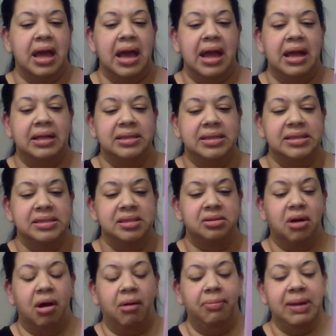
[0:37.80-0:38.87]
And this is
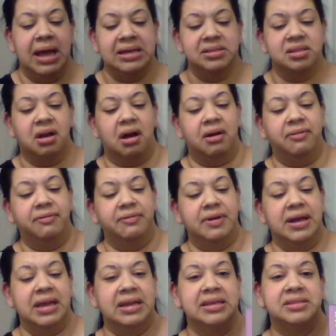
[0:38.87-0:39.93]
called Blast
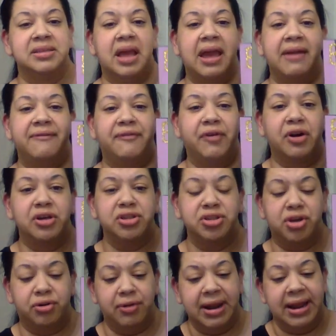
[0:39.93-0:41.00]
Off. It is a
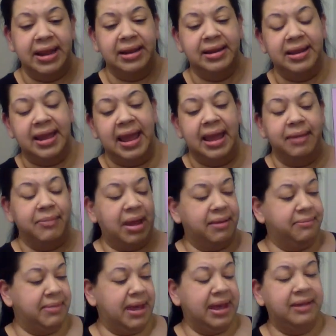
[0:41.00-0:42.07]
first grade game
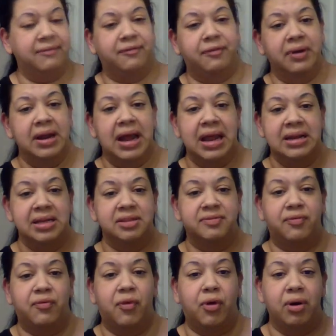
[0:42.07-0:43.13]
I made, and
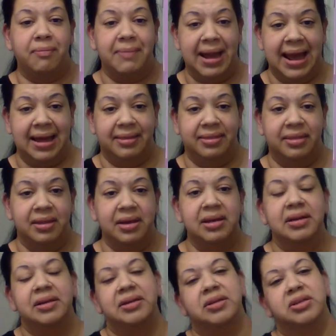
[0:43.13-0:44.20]
it's for math.
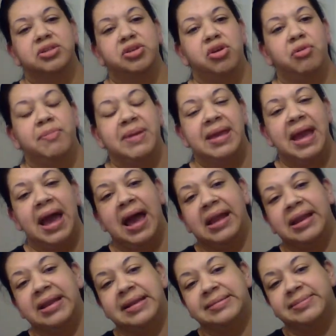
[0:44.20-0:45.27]
So you'll be
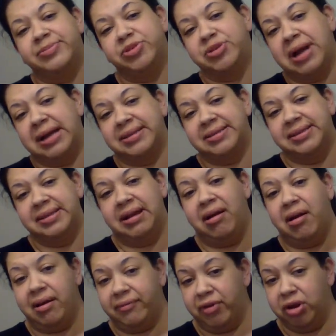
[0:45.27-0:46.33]
adding and subtracting,
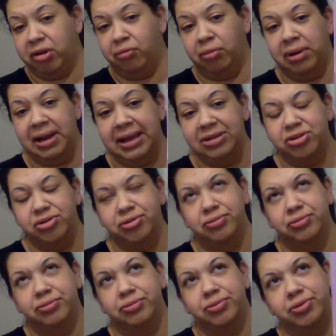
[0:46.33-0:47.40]
however you would like
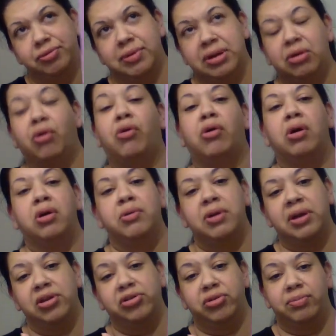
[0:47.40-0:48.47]
to do it, or
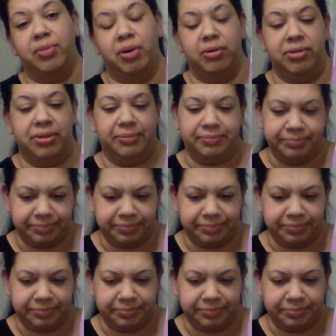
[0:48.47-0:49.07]
you can do both.